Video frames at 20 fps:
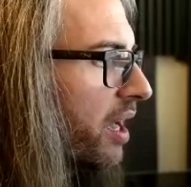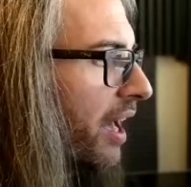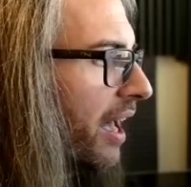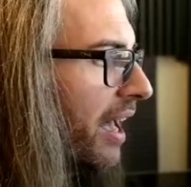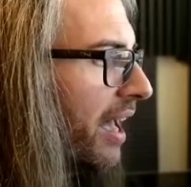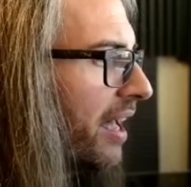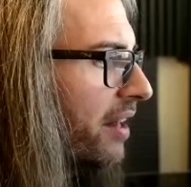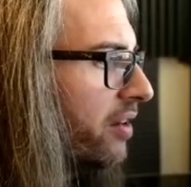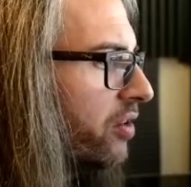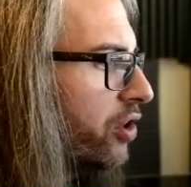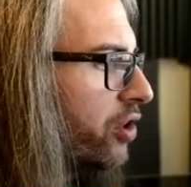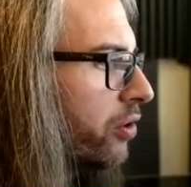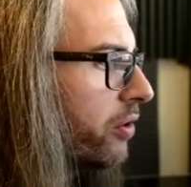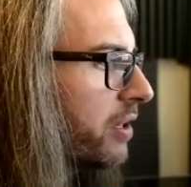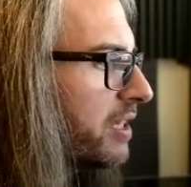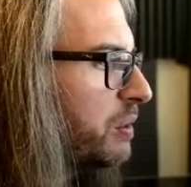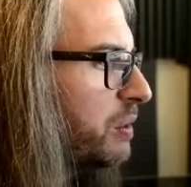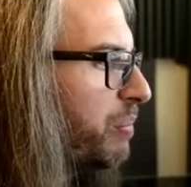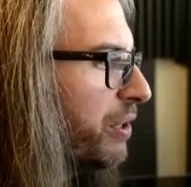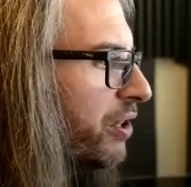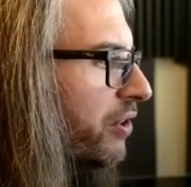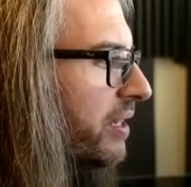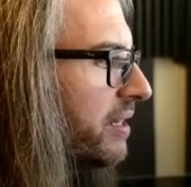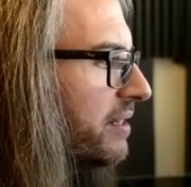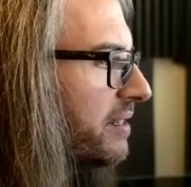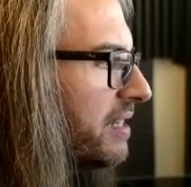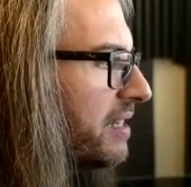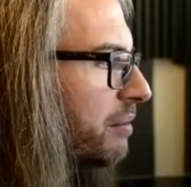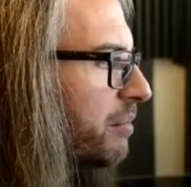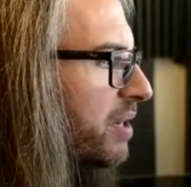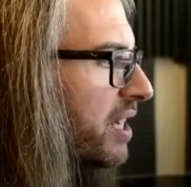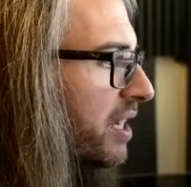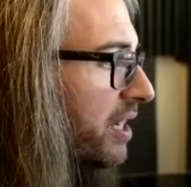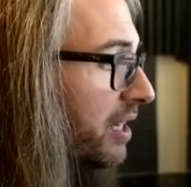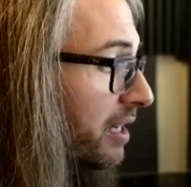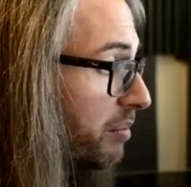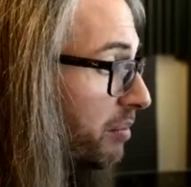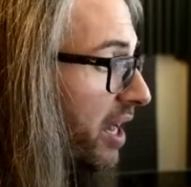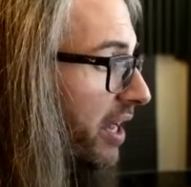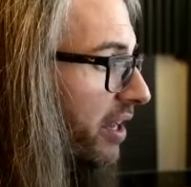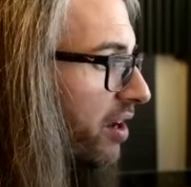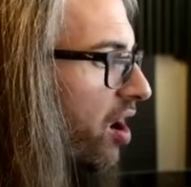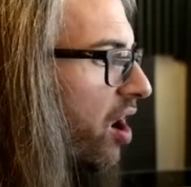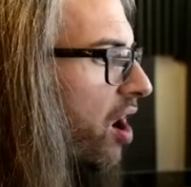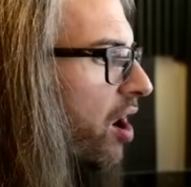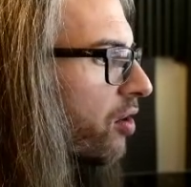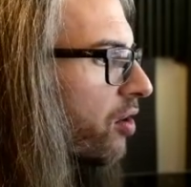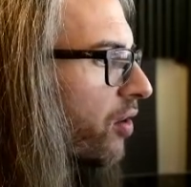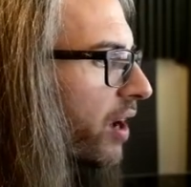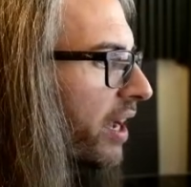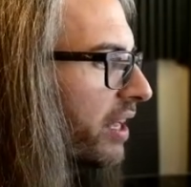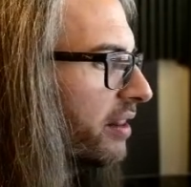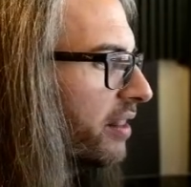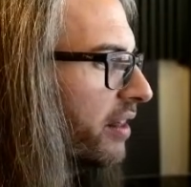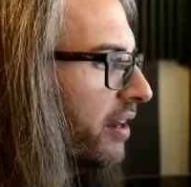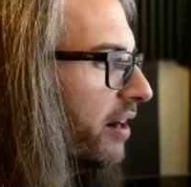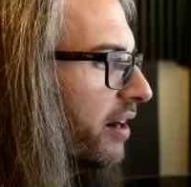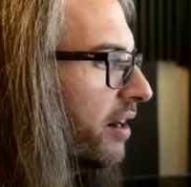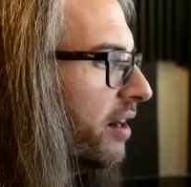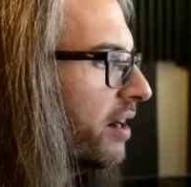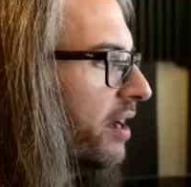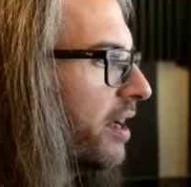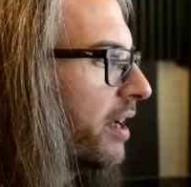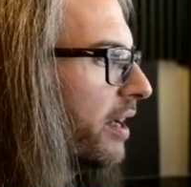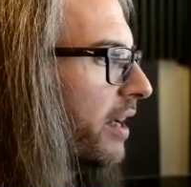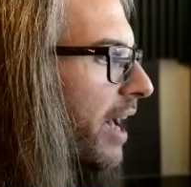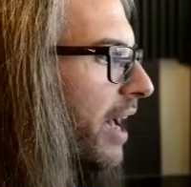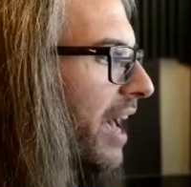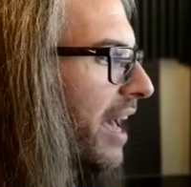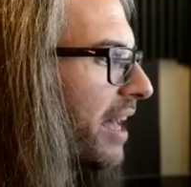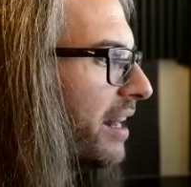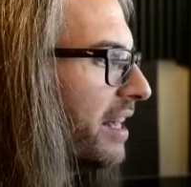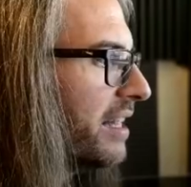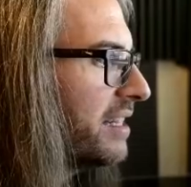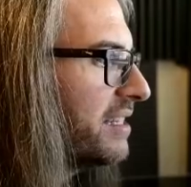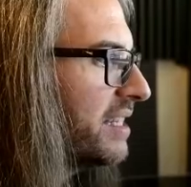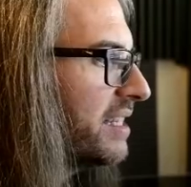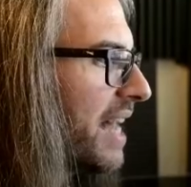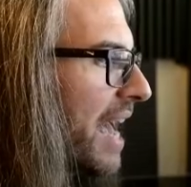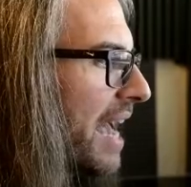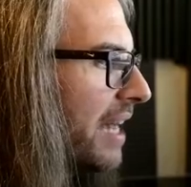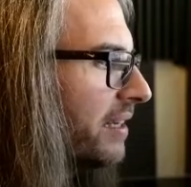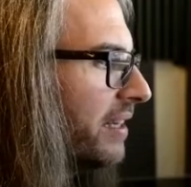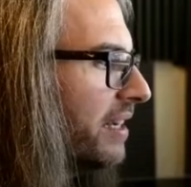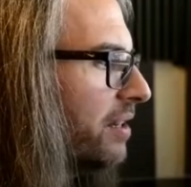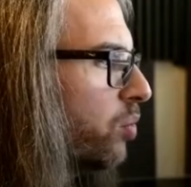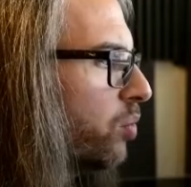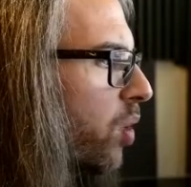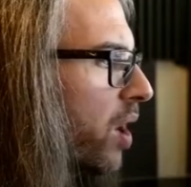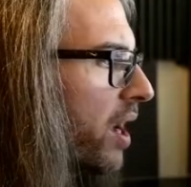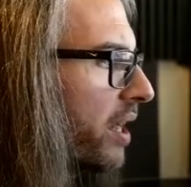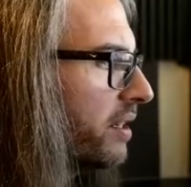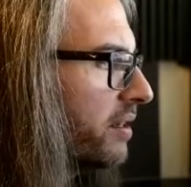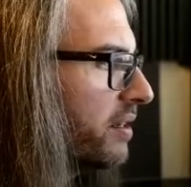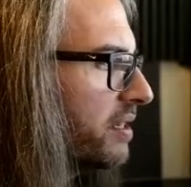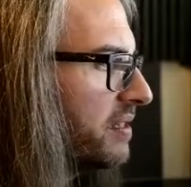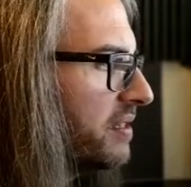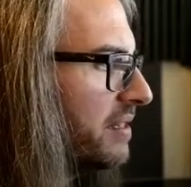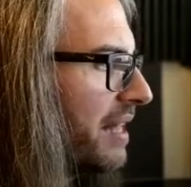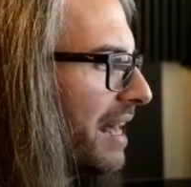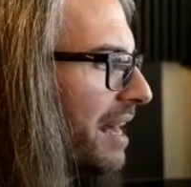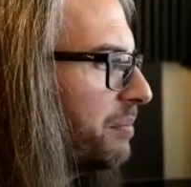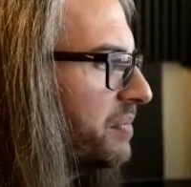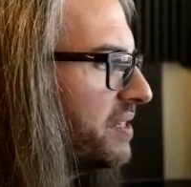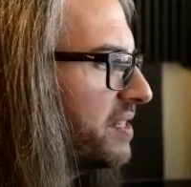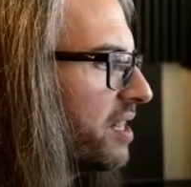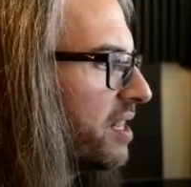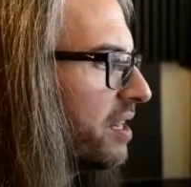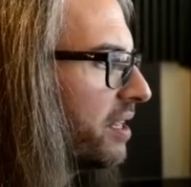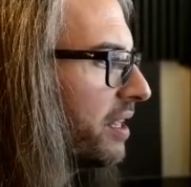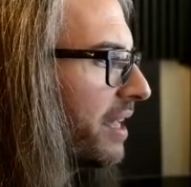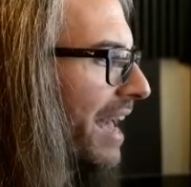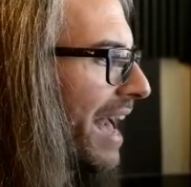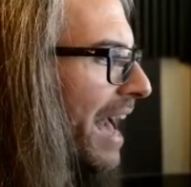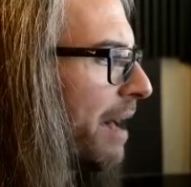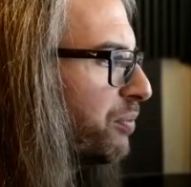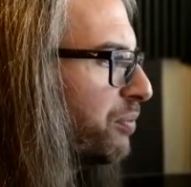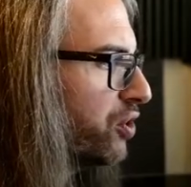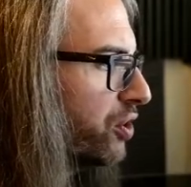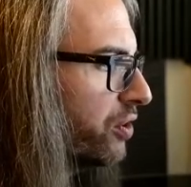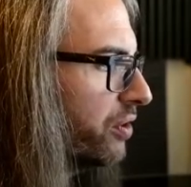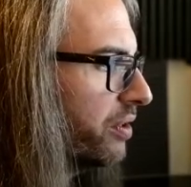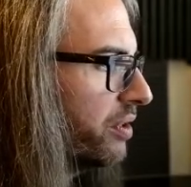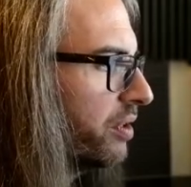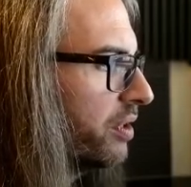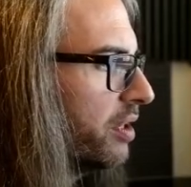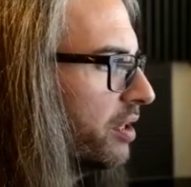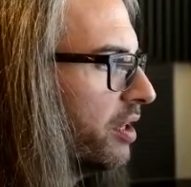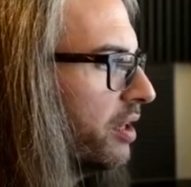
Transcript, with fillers: and you're experiencing me in my car right there and exactly what the Samsung captured.